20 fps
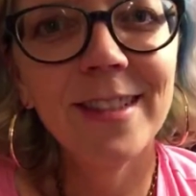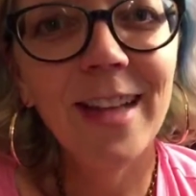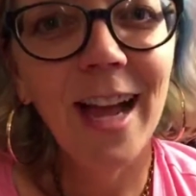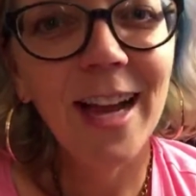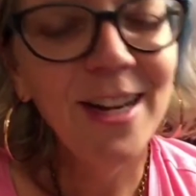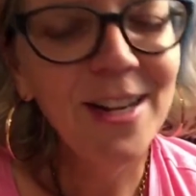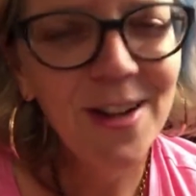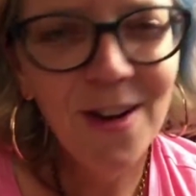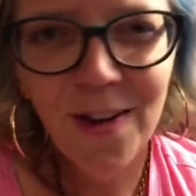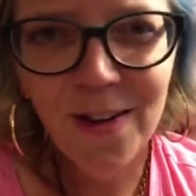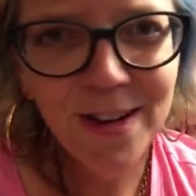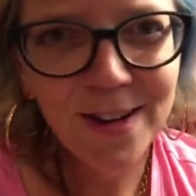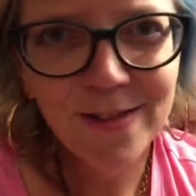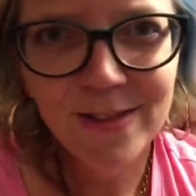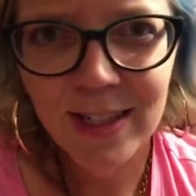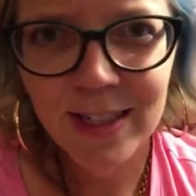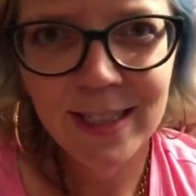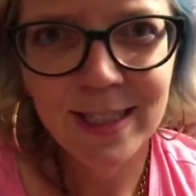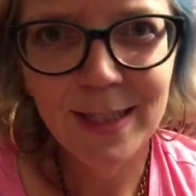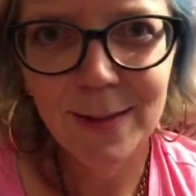I know you've
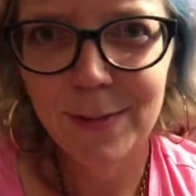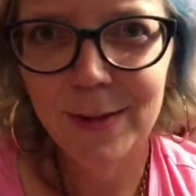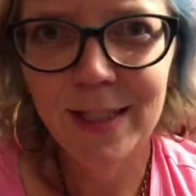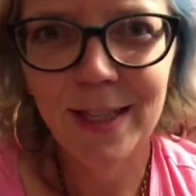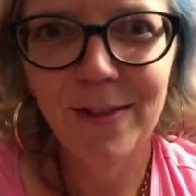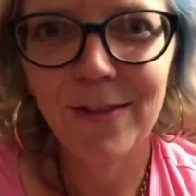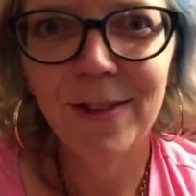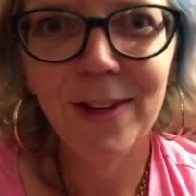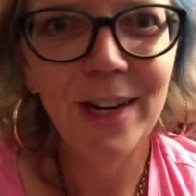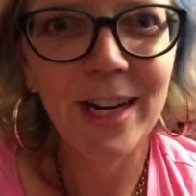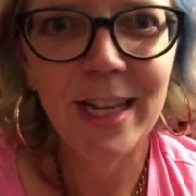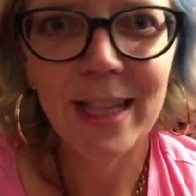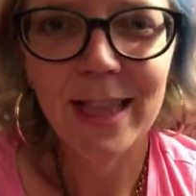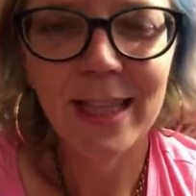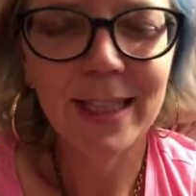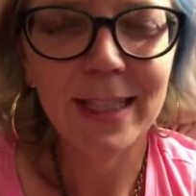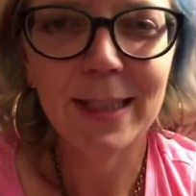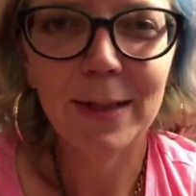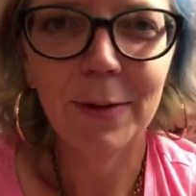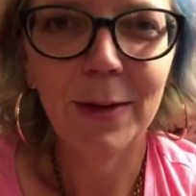done some stuff great
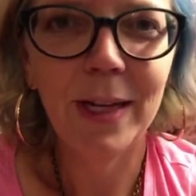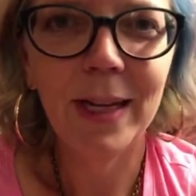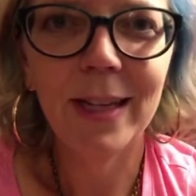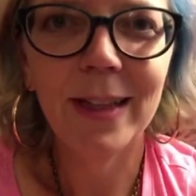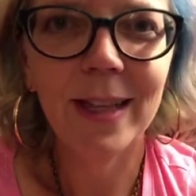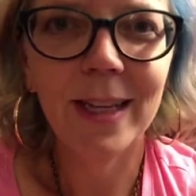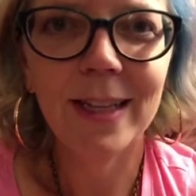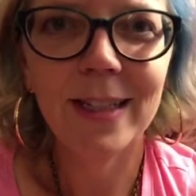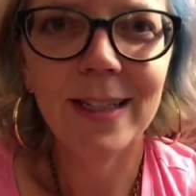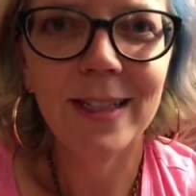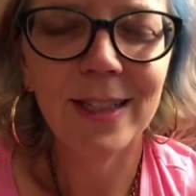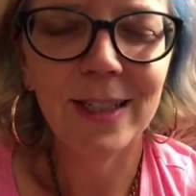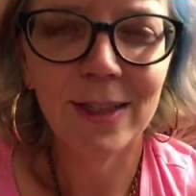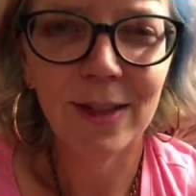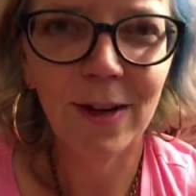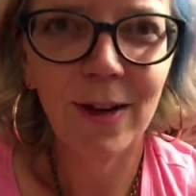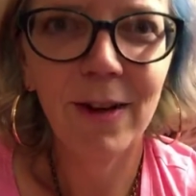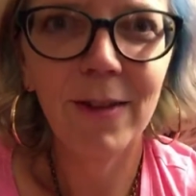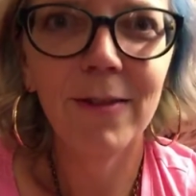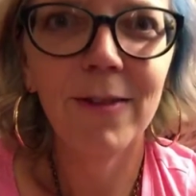this week that
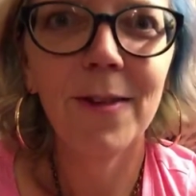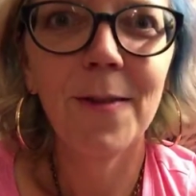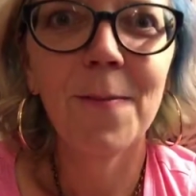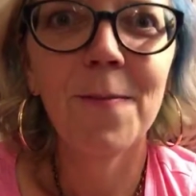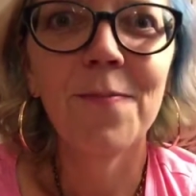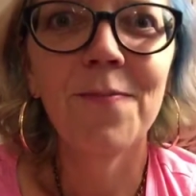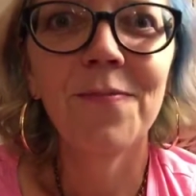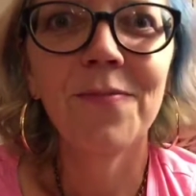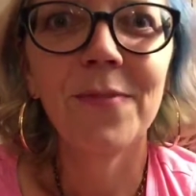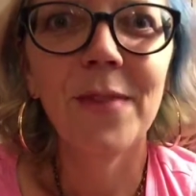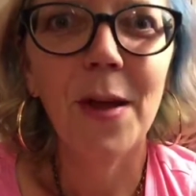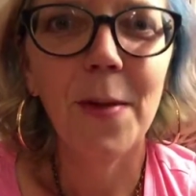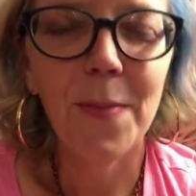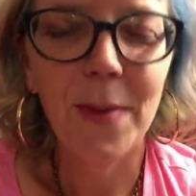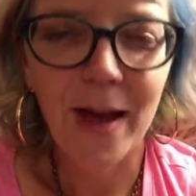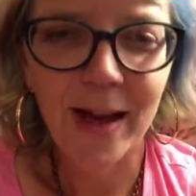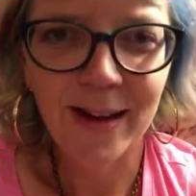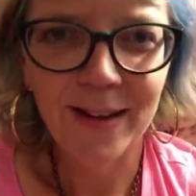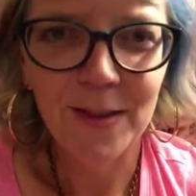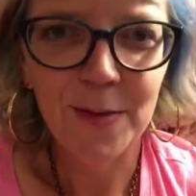deserve a
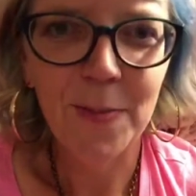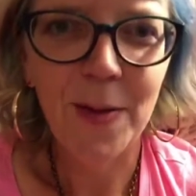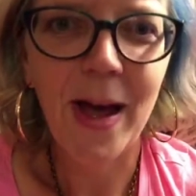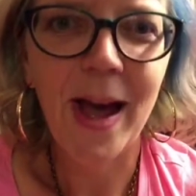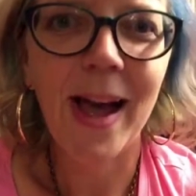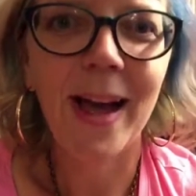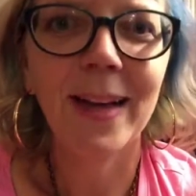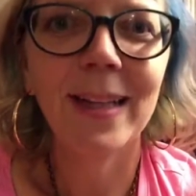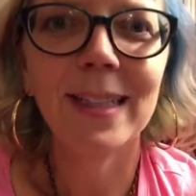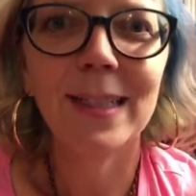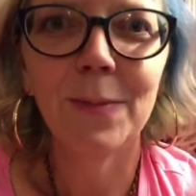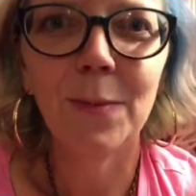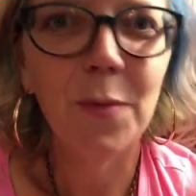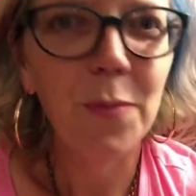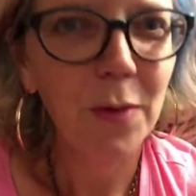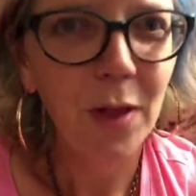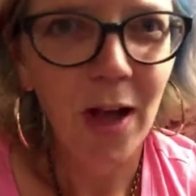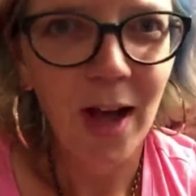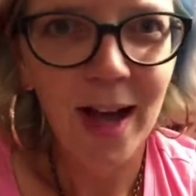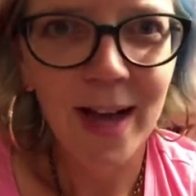pat on the back, some
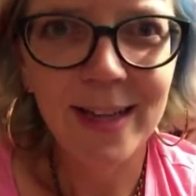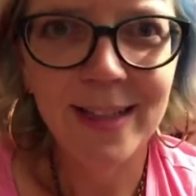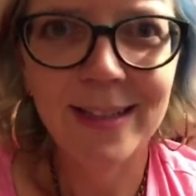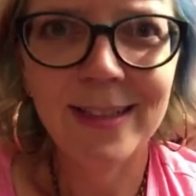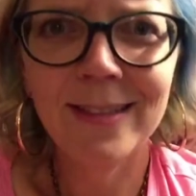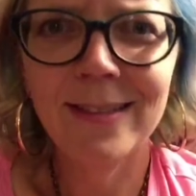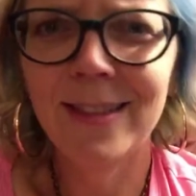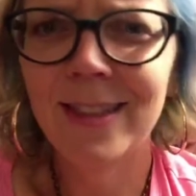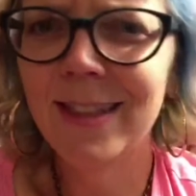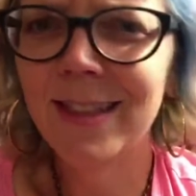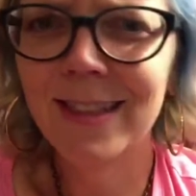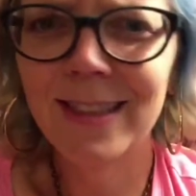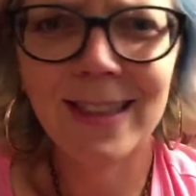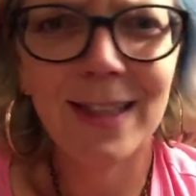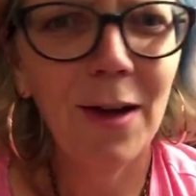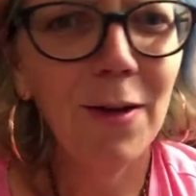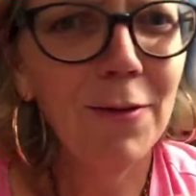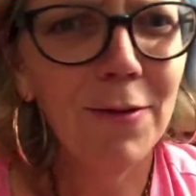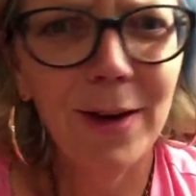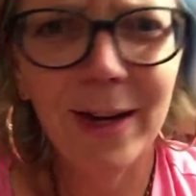applause, just
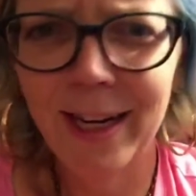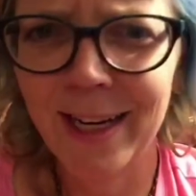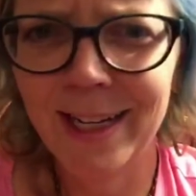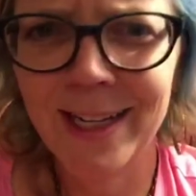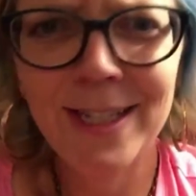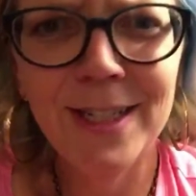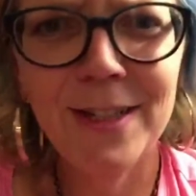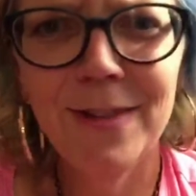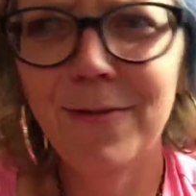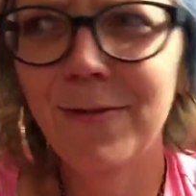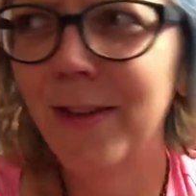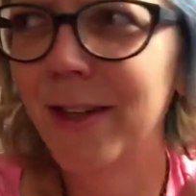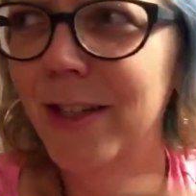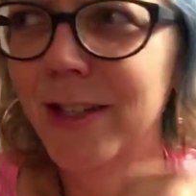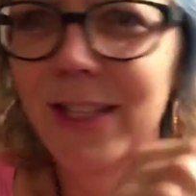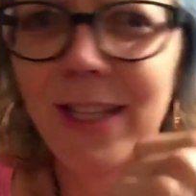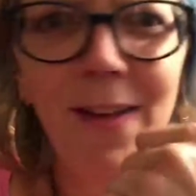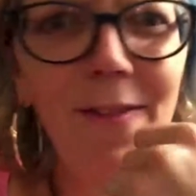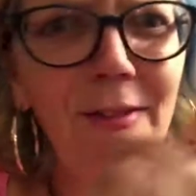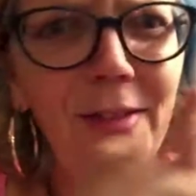self-recognition for
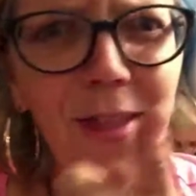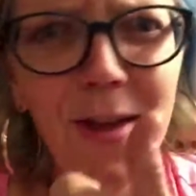yourself.